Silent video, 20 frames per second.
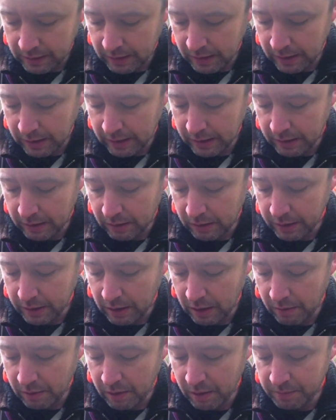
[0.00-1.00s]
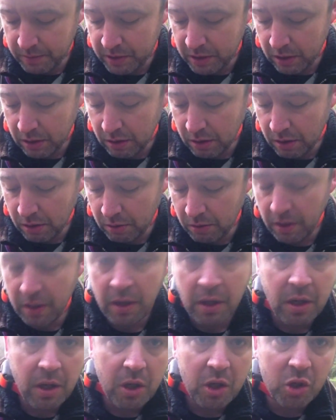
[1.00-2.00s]
and I go up to
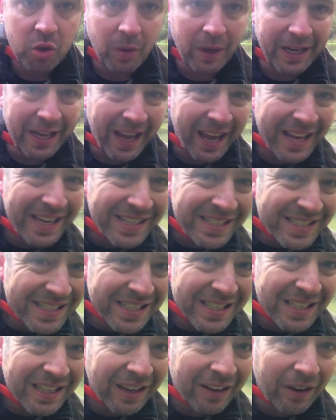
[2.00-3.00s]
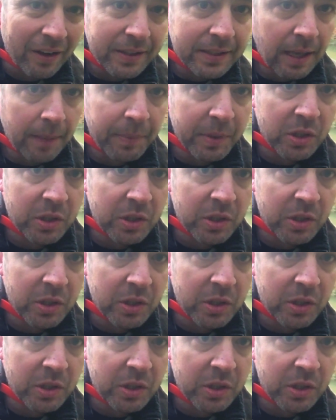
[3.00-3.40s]
28, and I tap at